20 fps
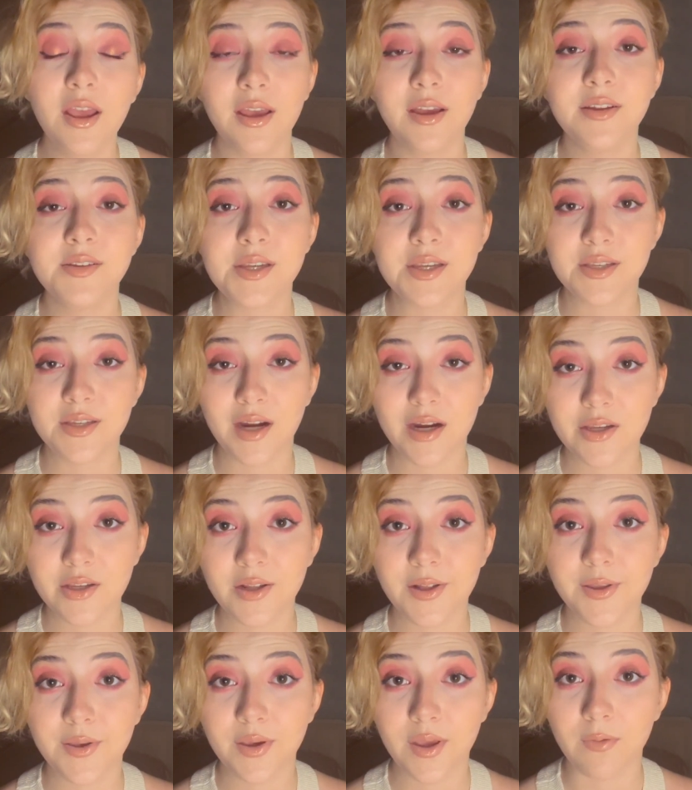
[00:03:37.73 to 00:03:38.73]
and in the
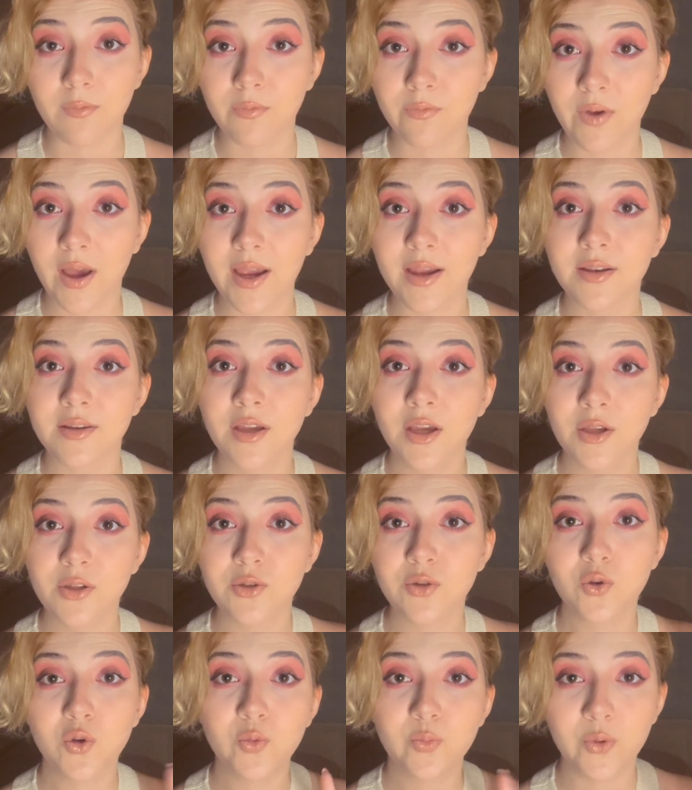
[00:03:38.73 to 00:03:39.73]
article you can find
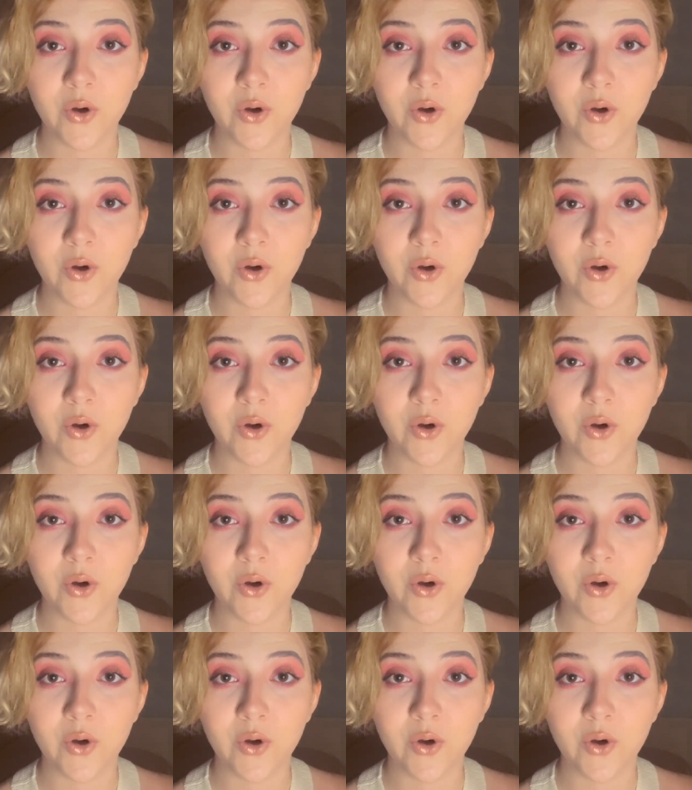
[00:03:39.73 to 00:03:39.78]
two